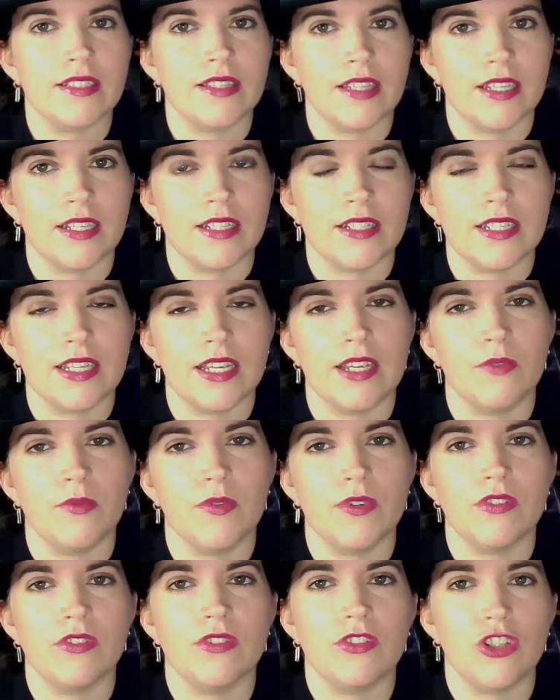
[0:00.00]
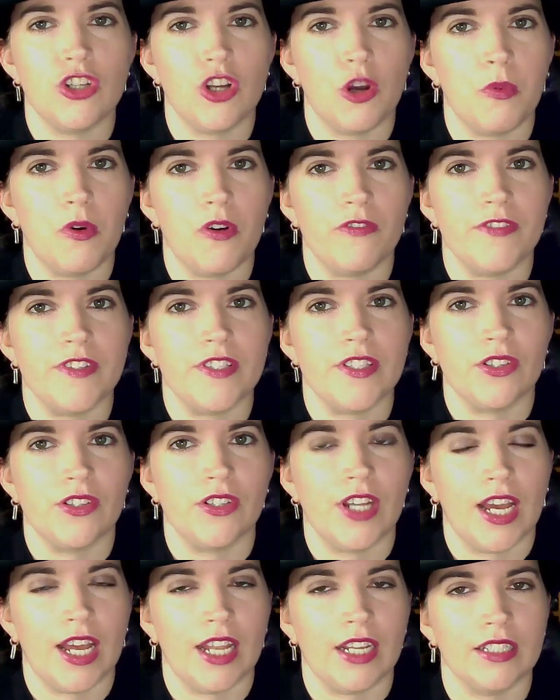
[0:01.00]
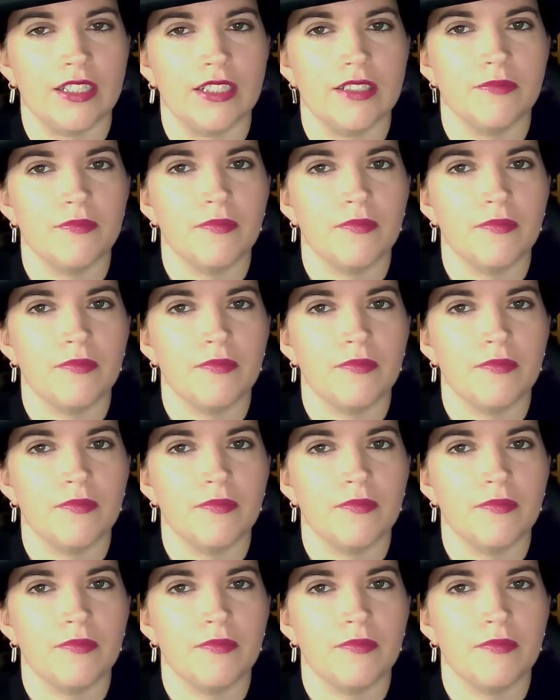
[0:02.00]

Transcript: that he will chop off his own hand,